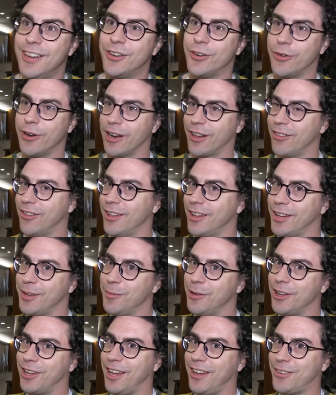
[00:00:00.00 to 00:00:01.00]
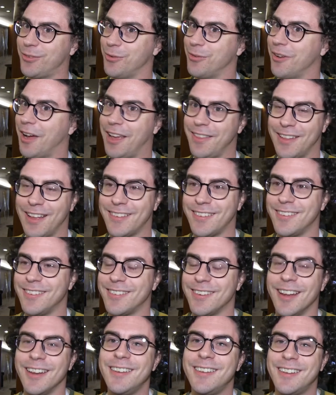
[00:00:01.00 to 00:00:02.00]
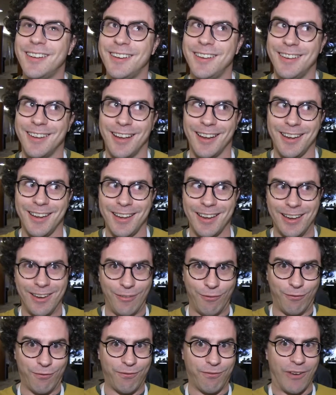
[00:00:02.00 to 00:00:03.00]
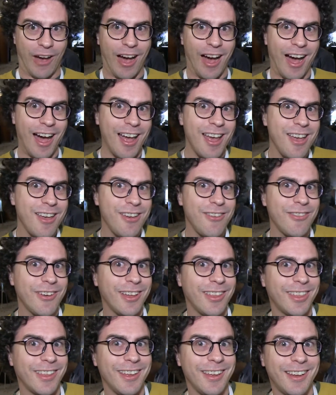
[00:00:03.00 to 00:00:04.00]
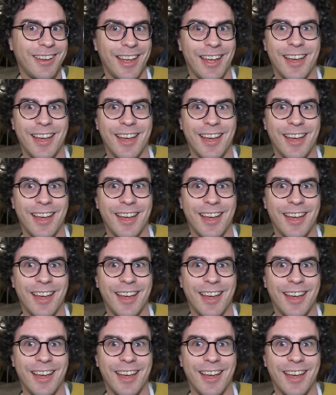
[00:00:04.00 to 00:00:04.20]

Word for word: Direct Client Communication. We've had that since nineteen ninety-five, I think,